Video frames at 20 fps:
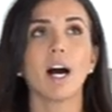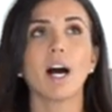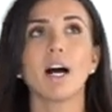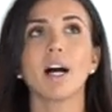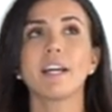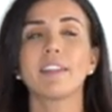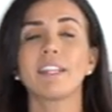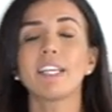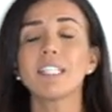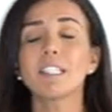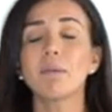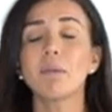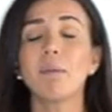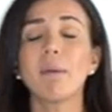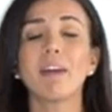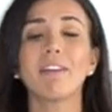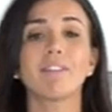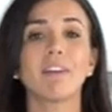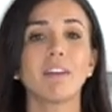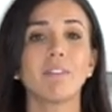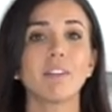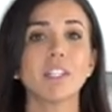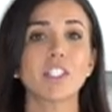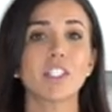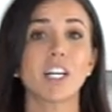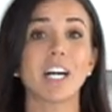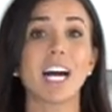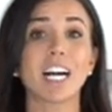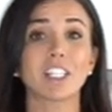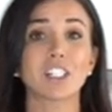I think some of my
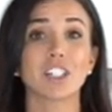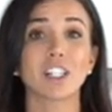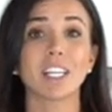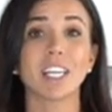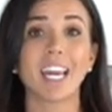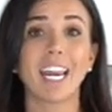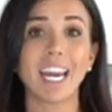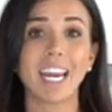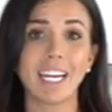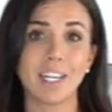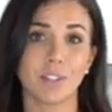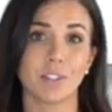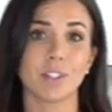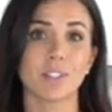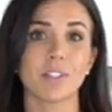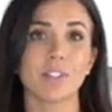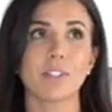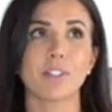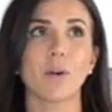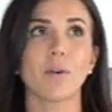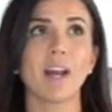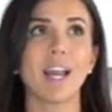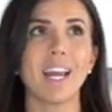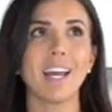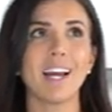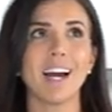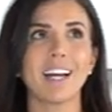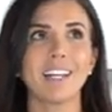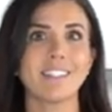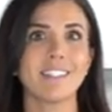favorites are actually Aidel's, so
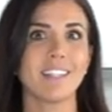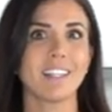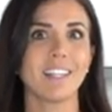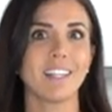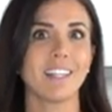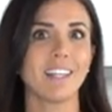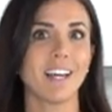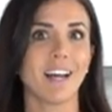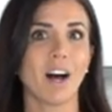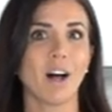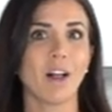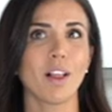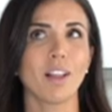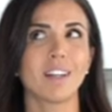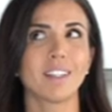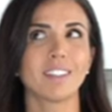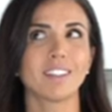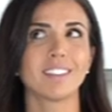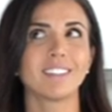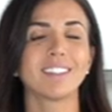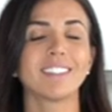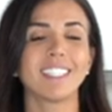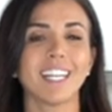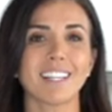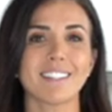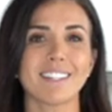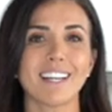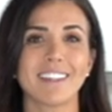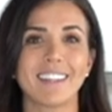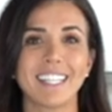A-I-D-E-L.
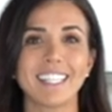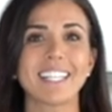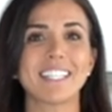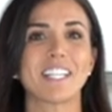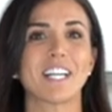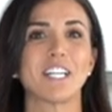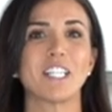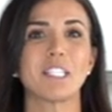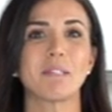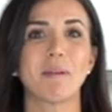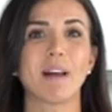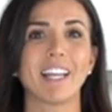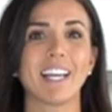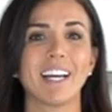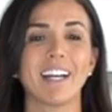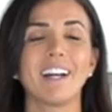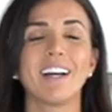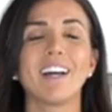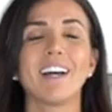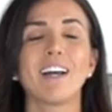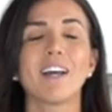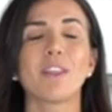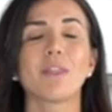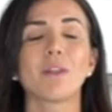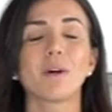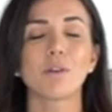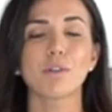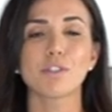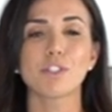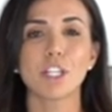Yes, I think that's how you spell it.
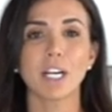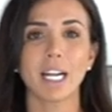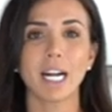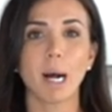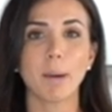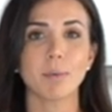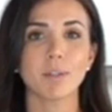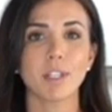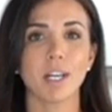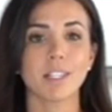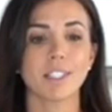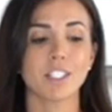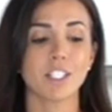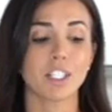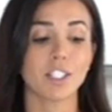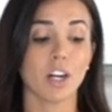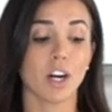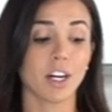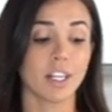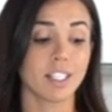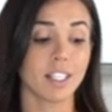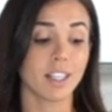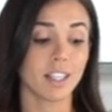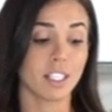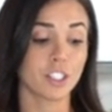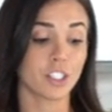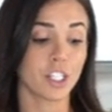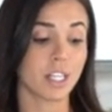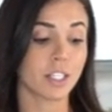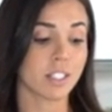Those chicken apple sausages are
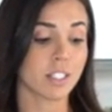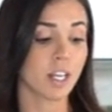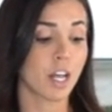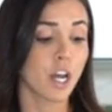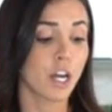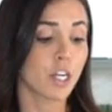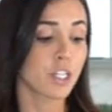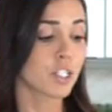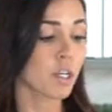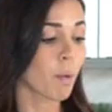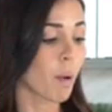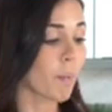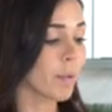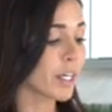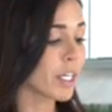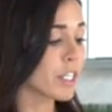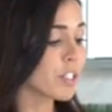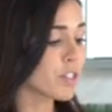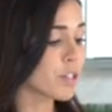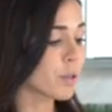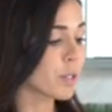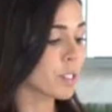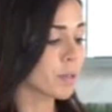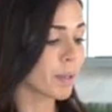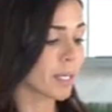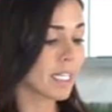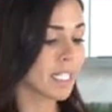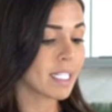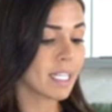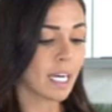delicious. So what we're gonna do is
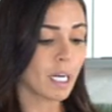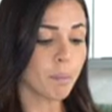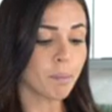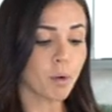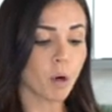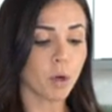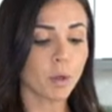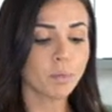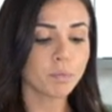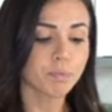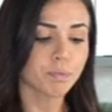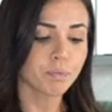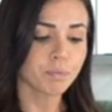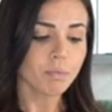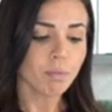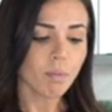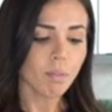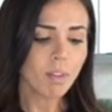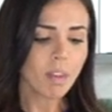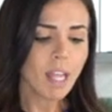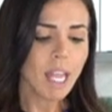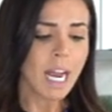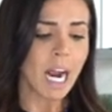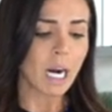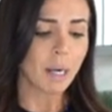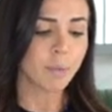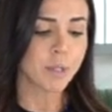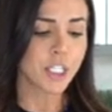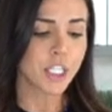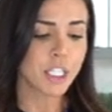we're gonna take a bowl
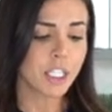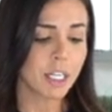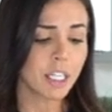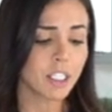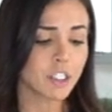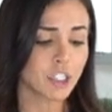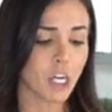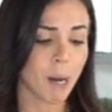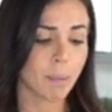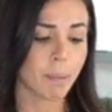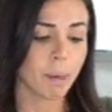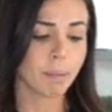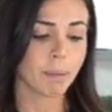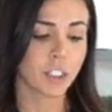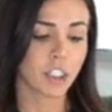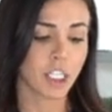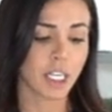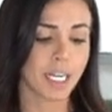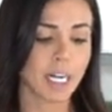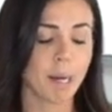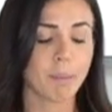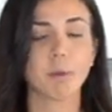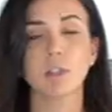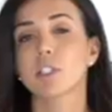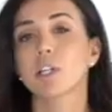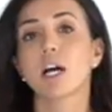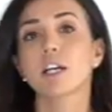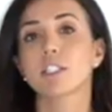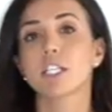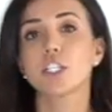and we're just gonna chop up the chicken apple
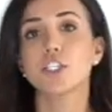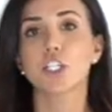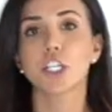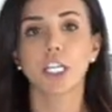sausage.